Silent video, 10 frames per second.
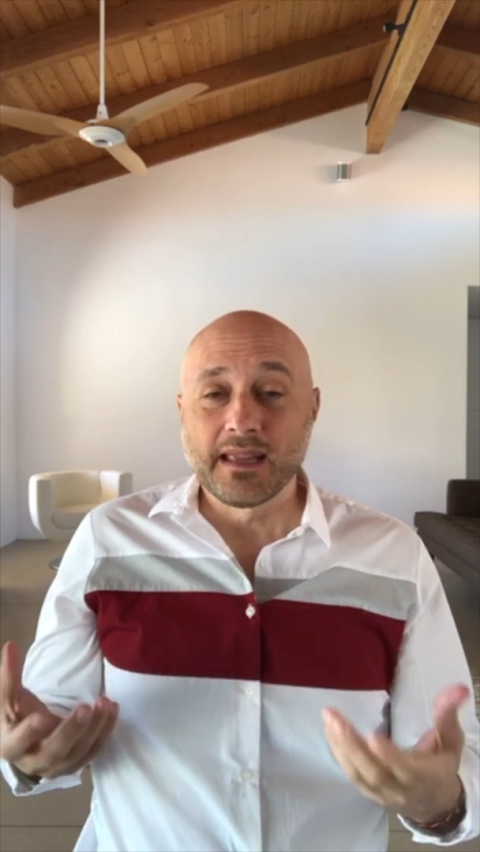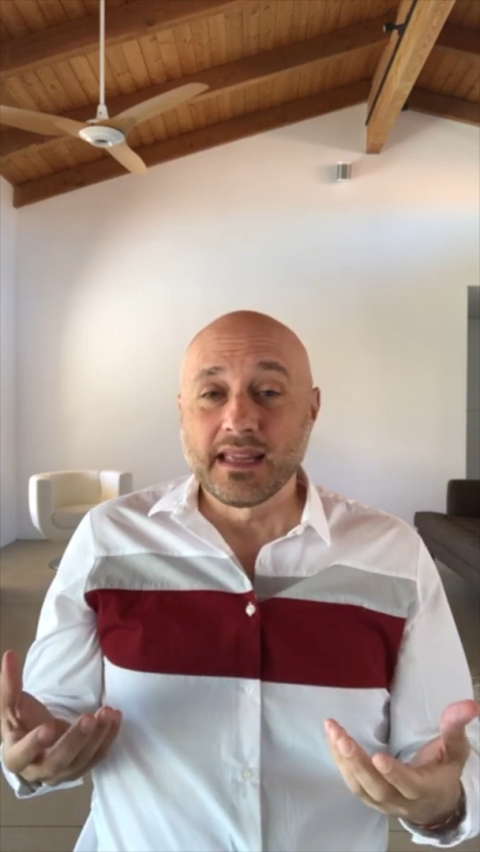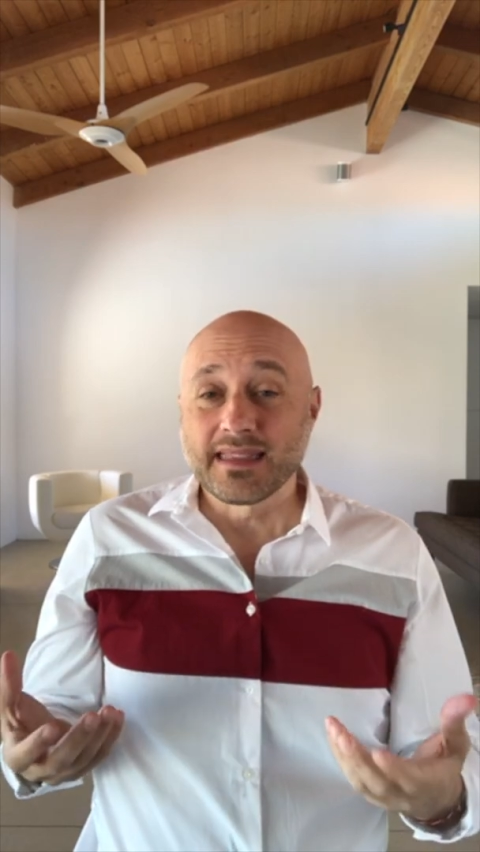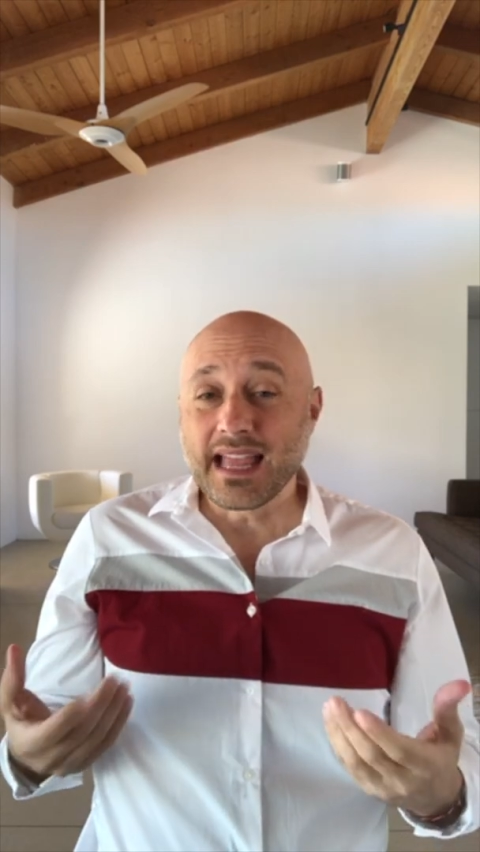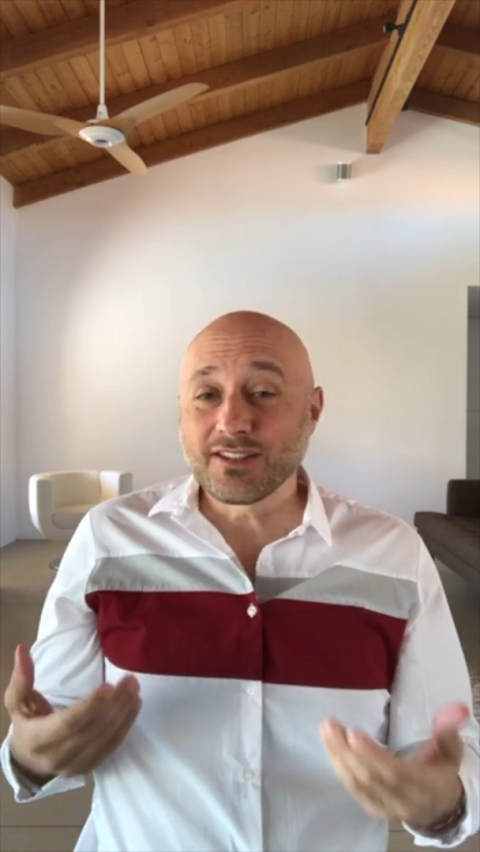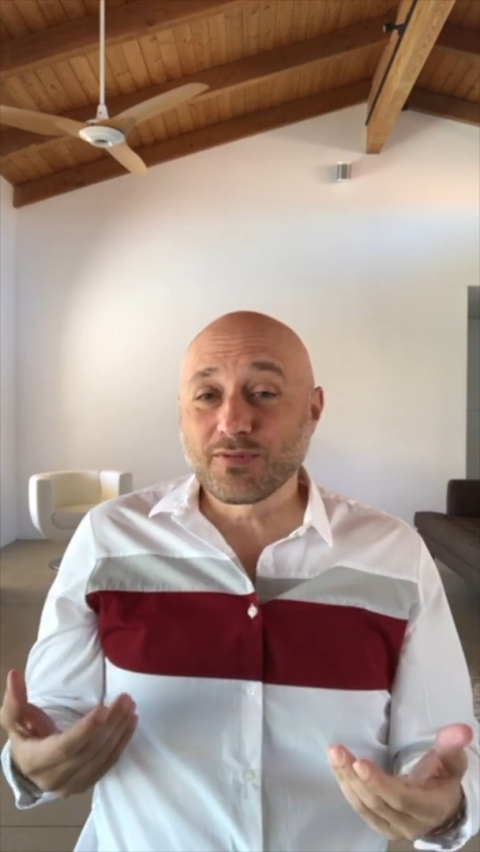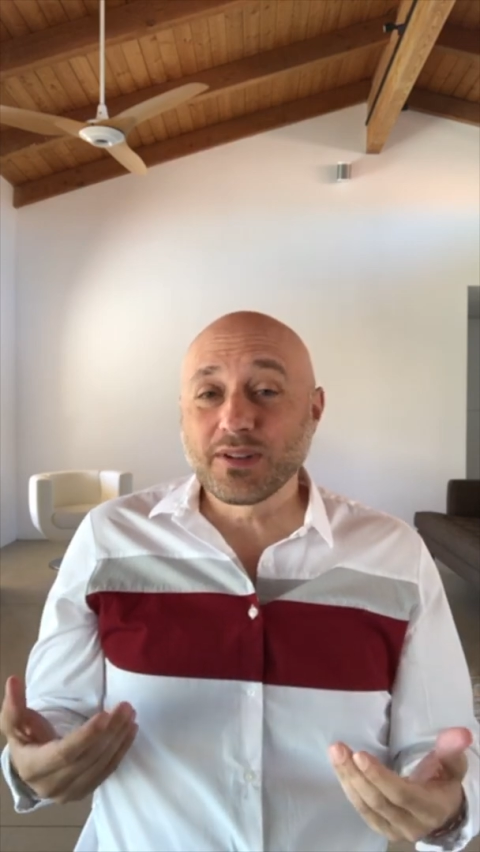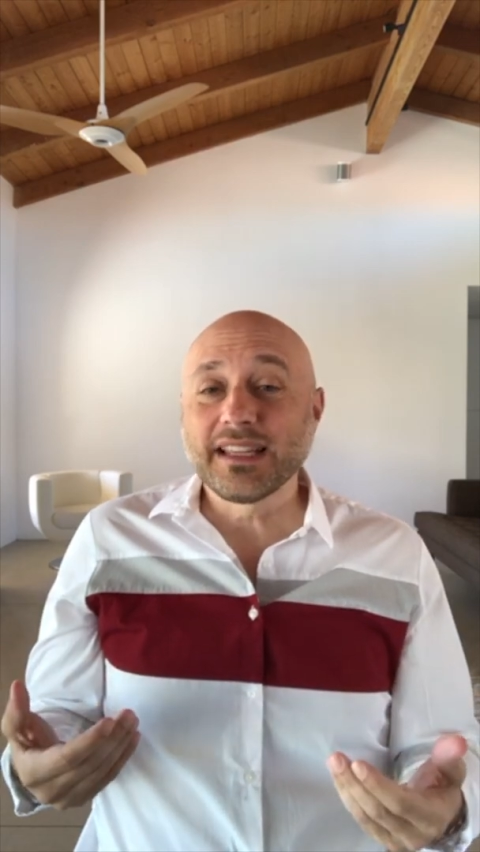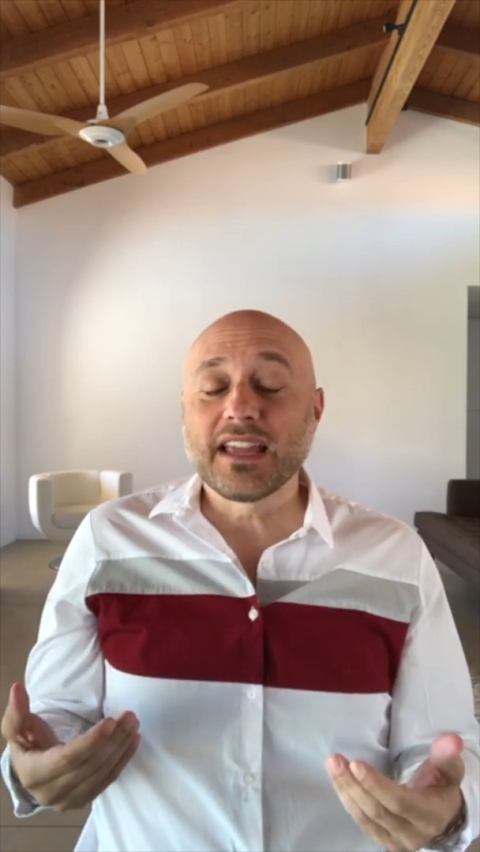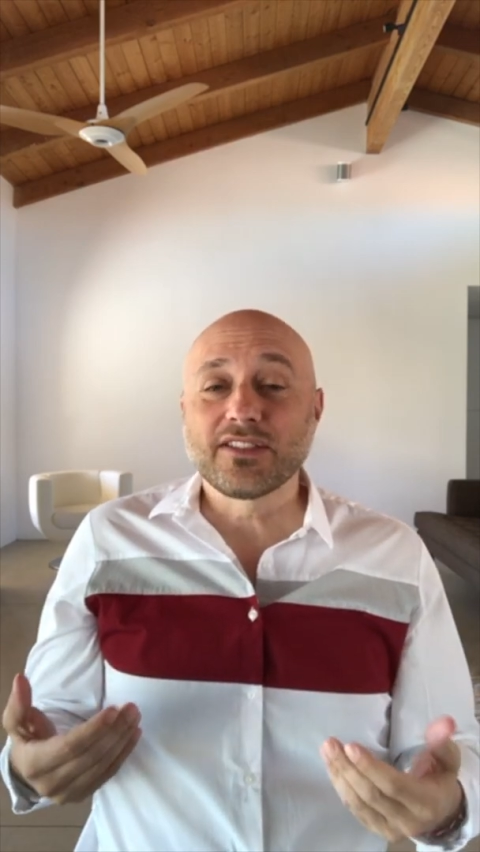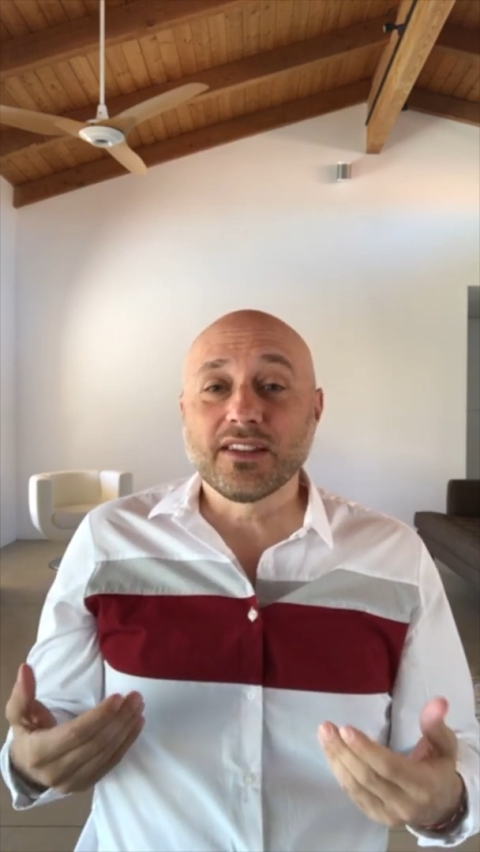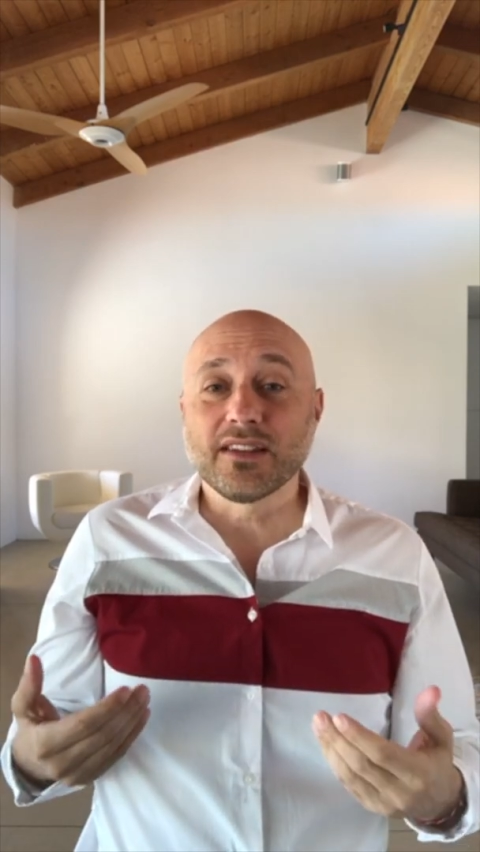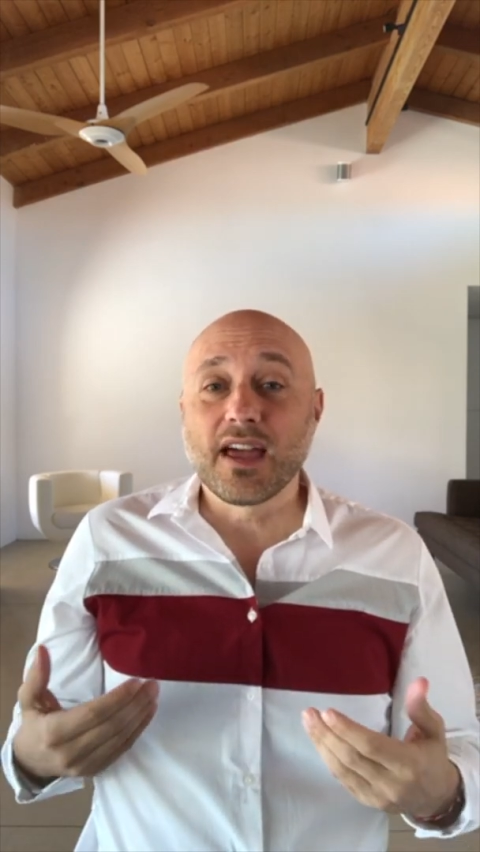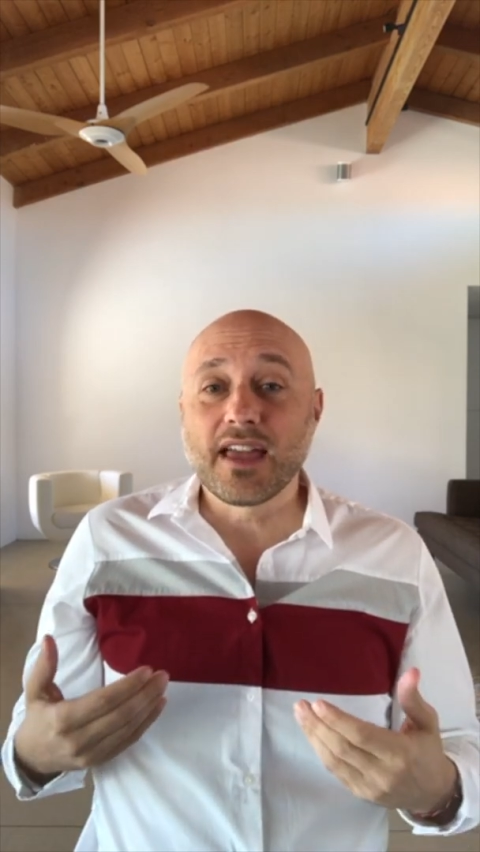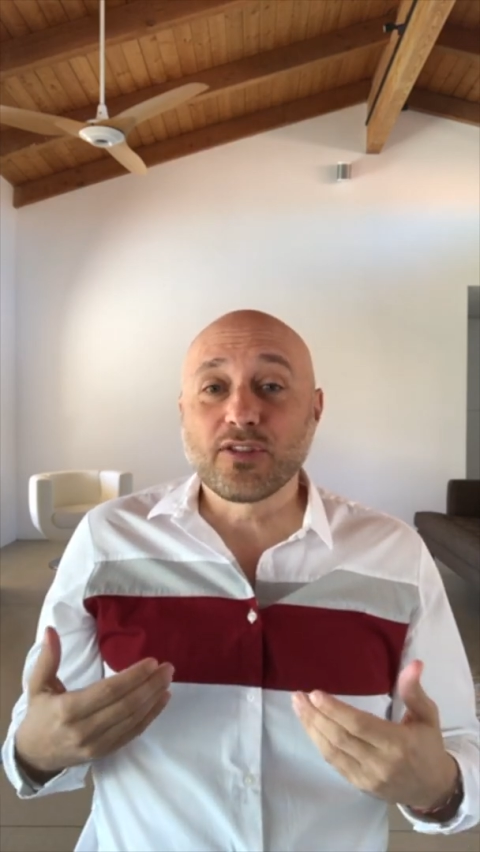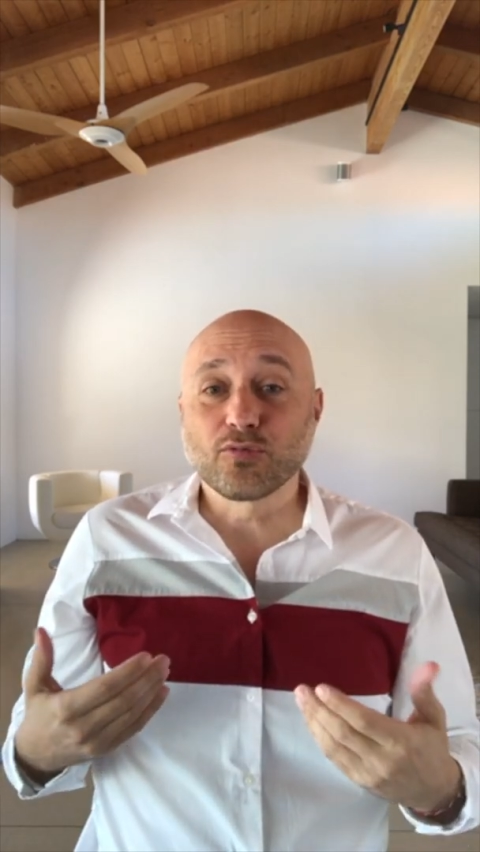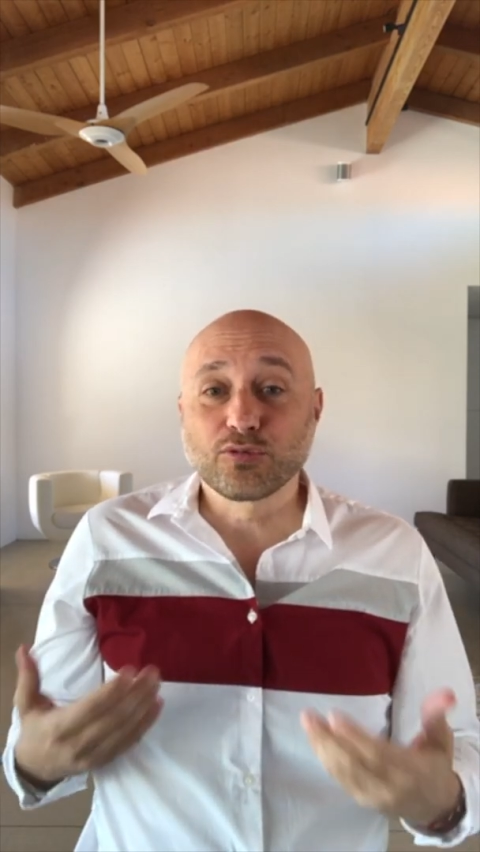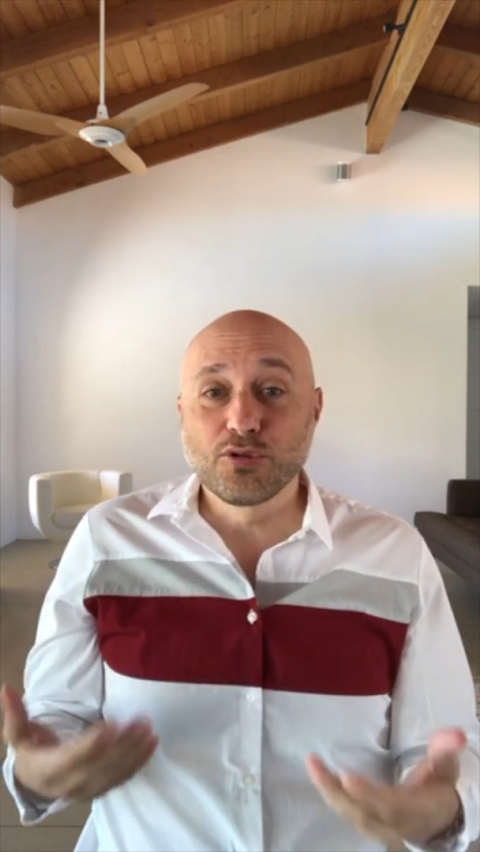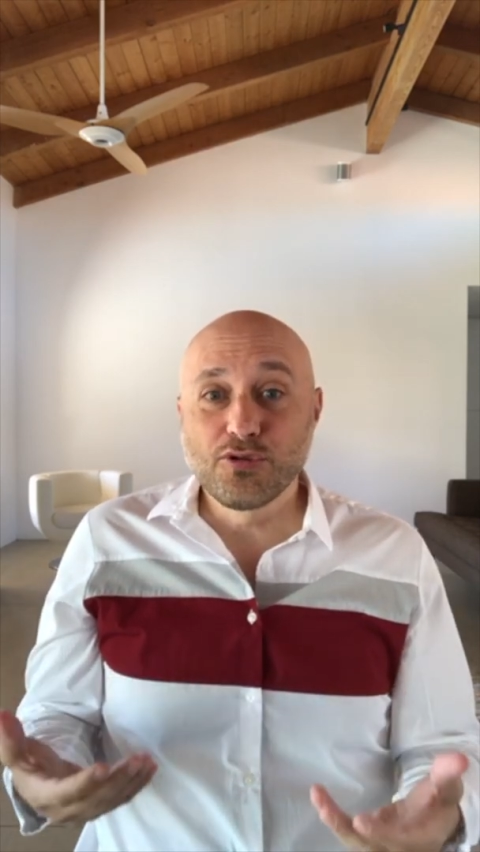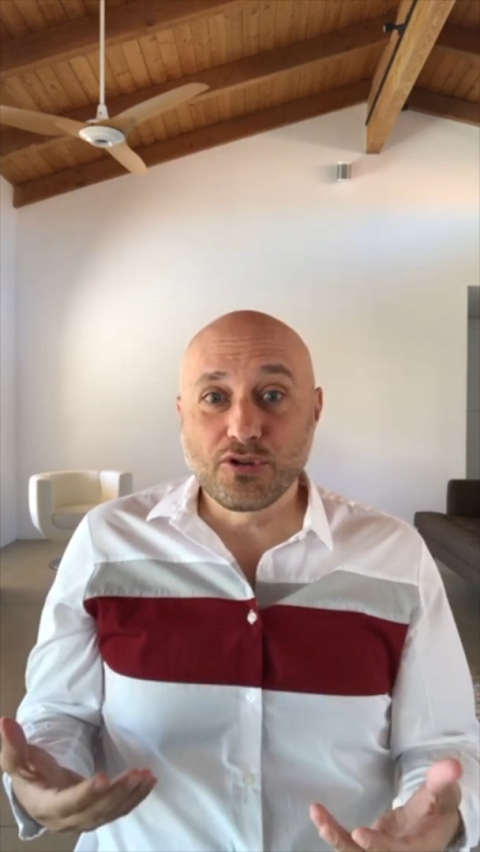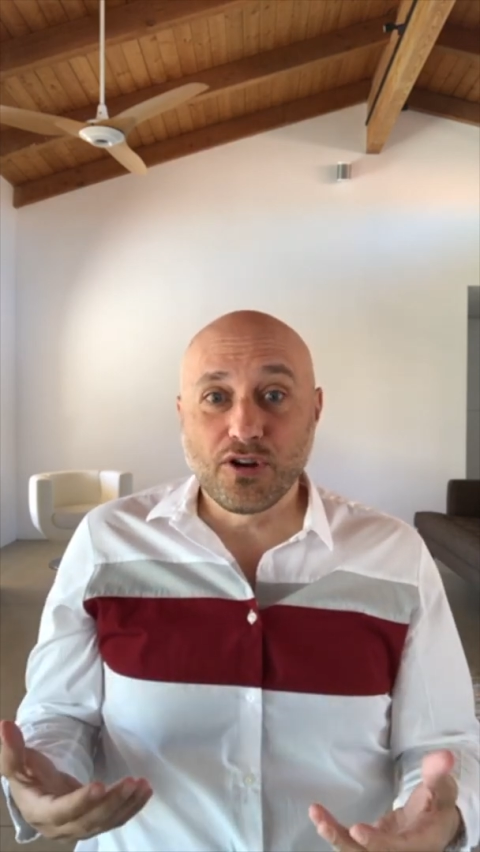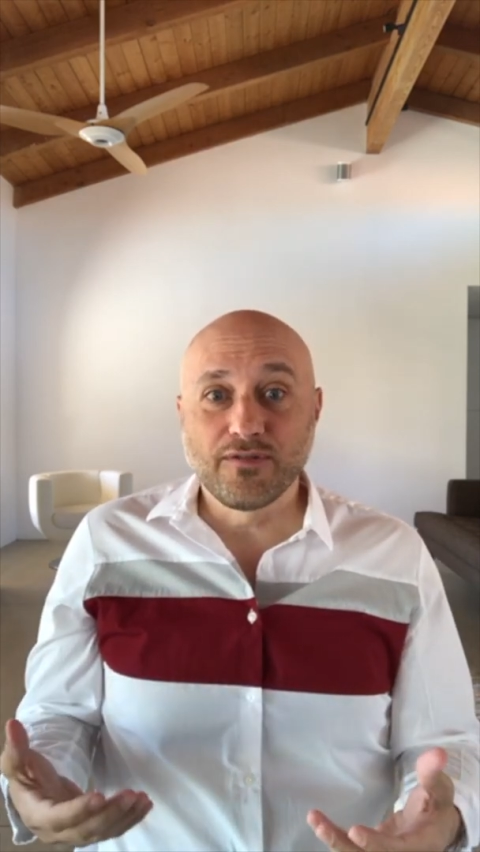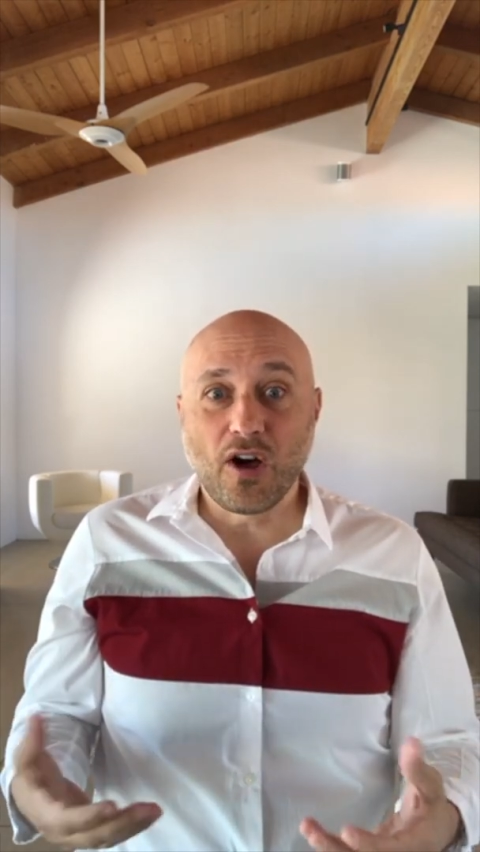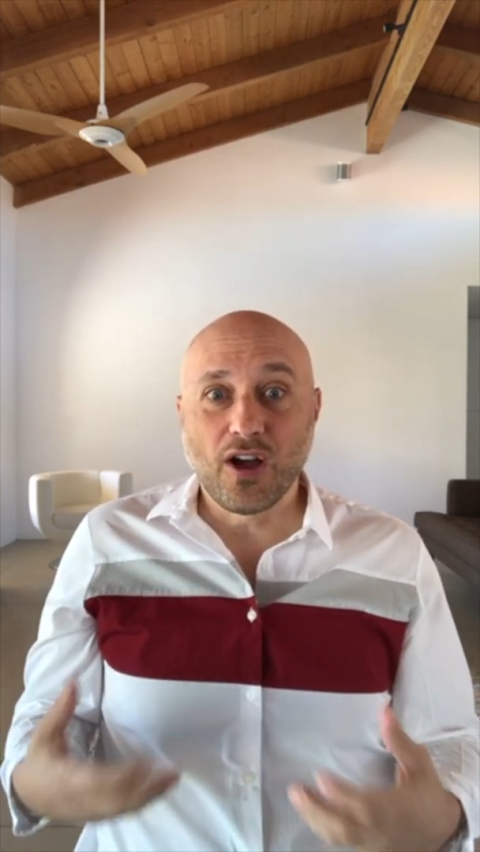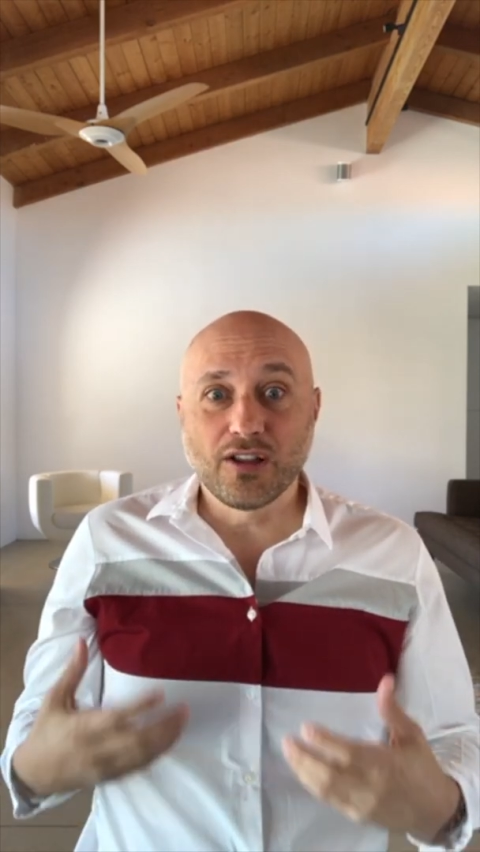that's really at the root of all